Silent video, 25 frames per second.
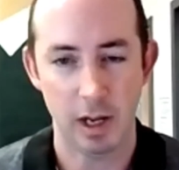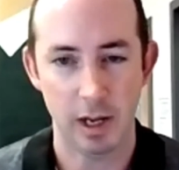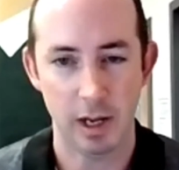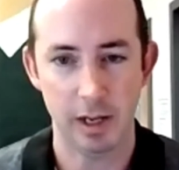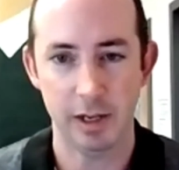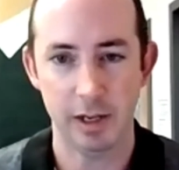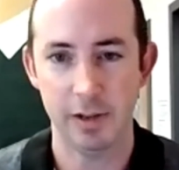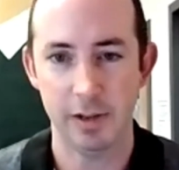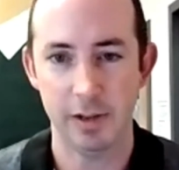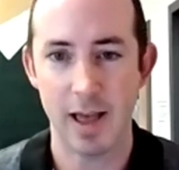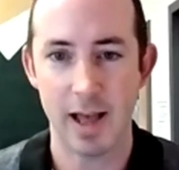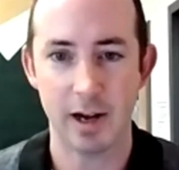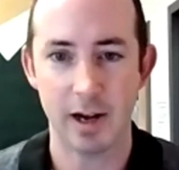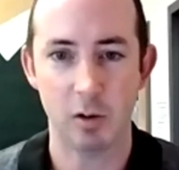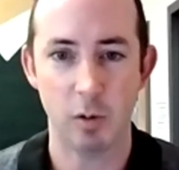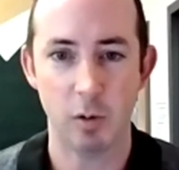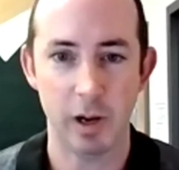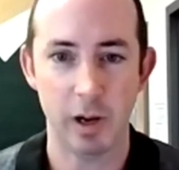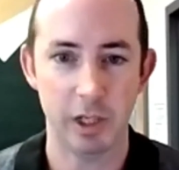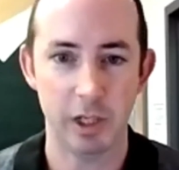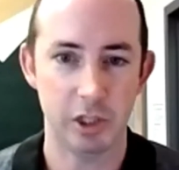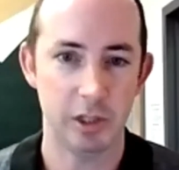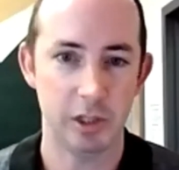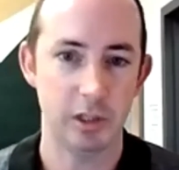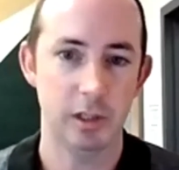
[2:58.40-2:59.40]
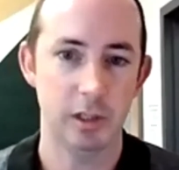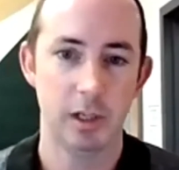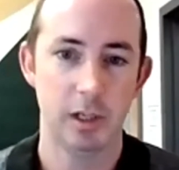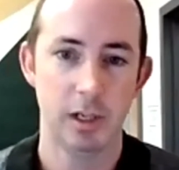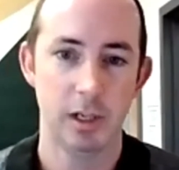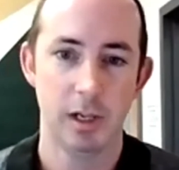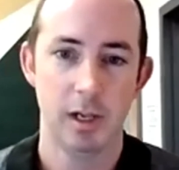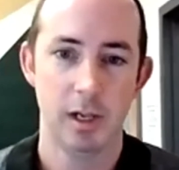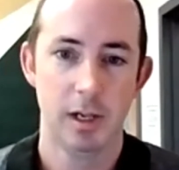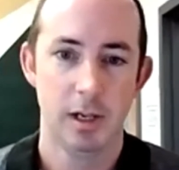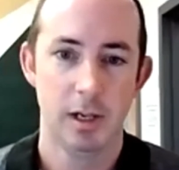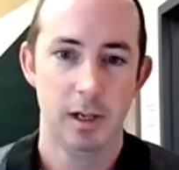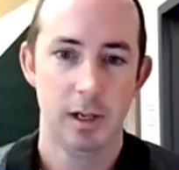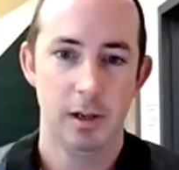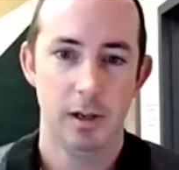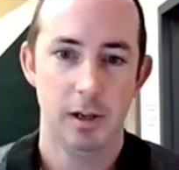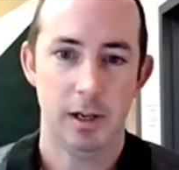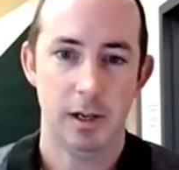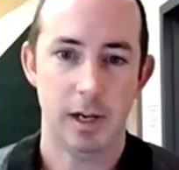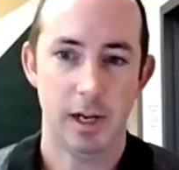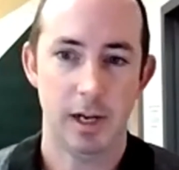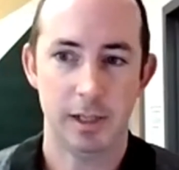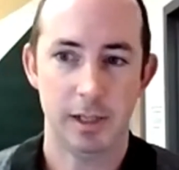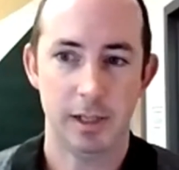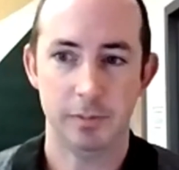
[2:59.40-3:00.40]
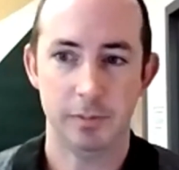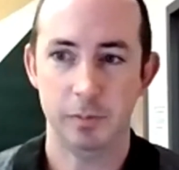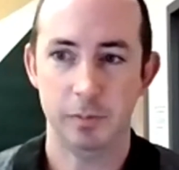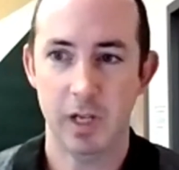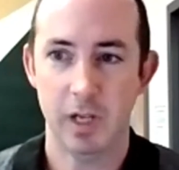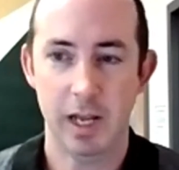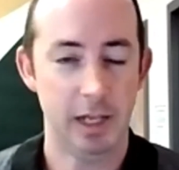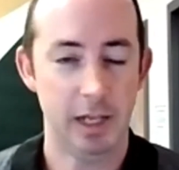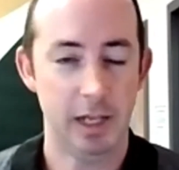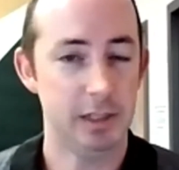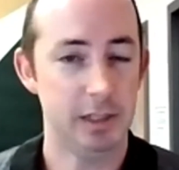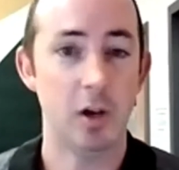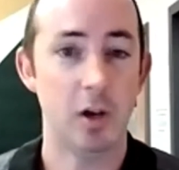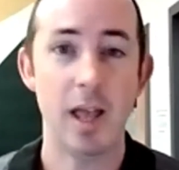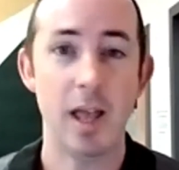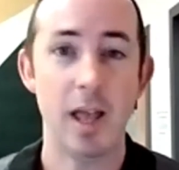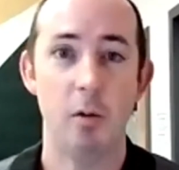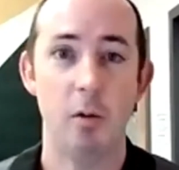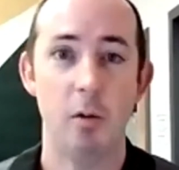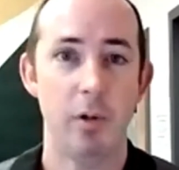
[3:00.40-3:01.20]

into that equation? And so, yeah,